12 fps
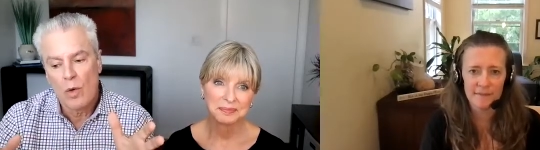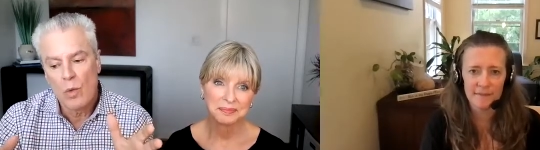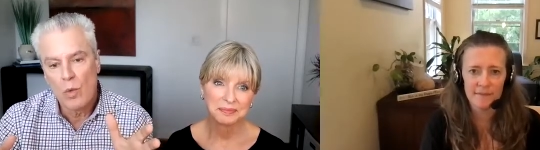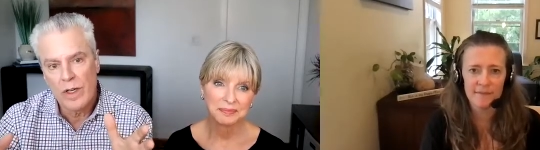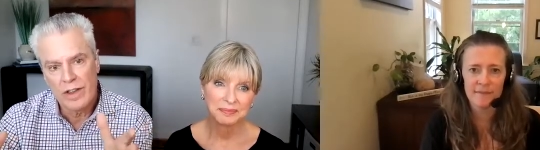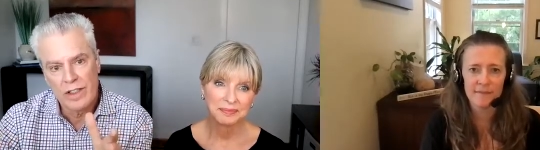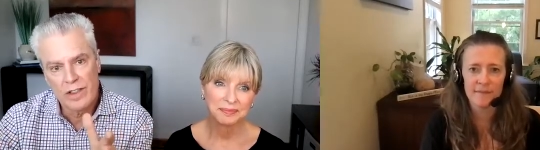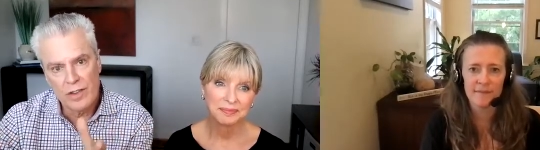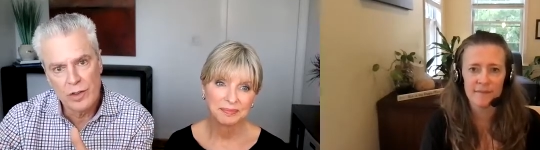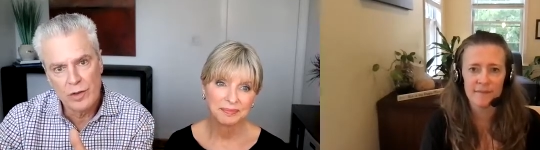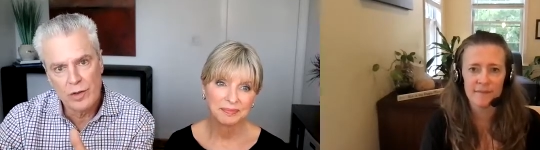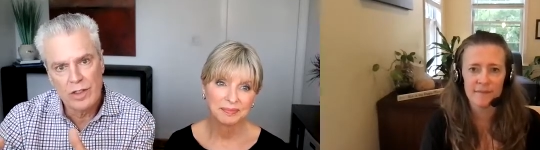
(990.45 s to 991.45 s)
Speaker 1: with the
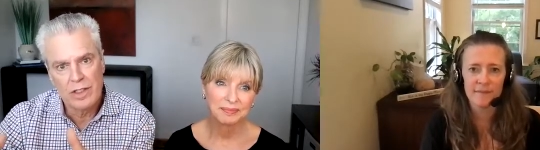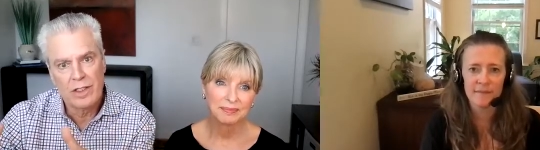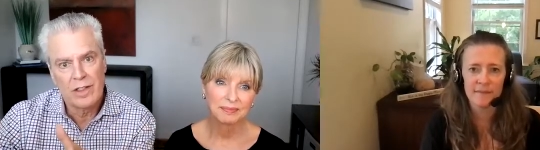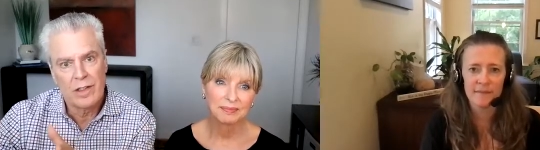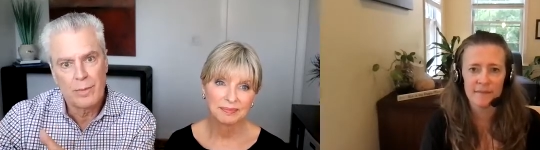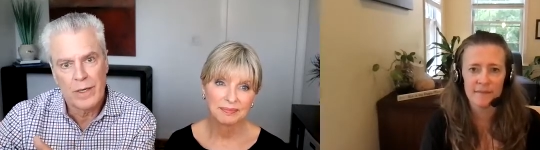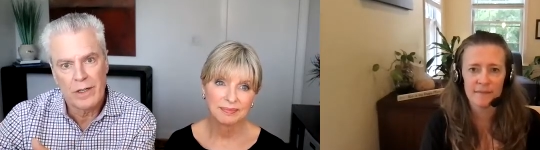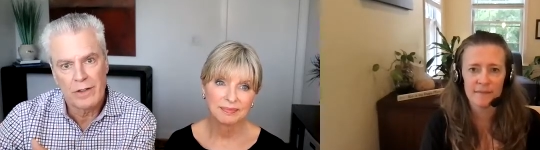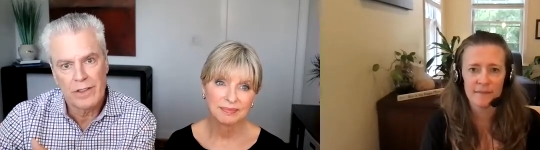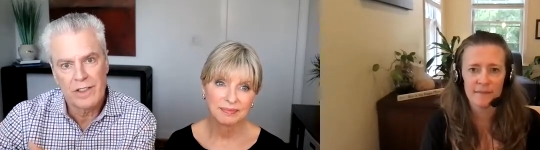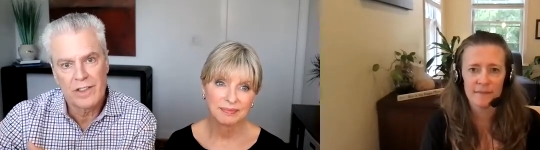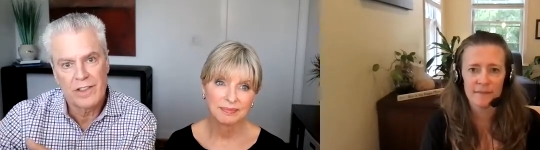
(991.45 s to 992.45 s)
student, the
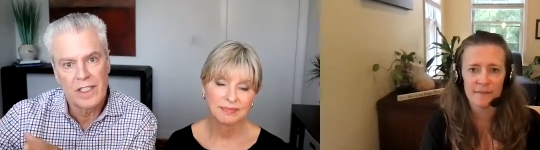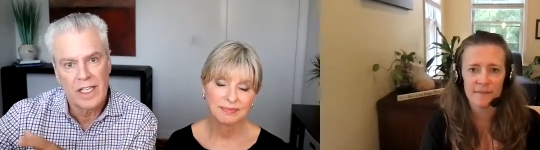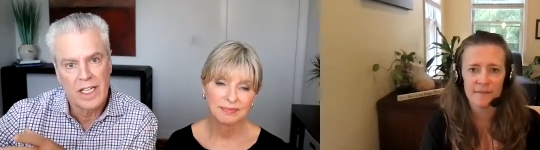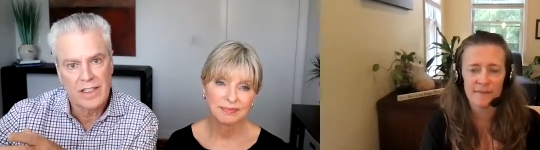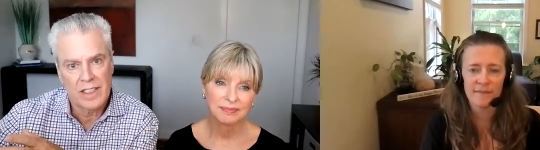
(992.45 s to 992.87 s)
parents, and the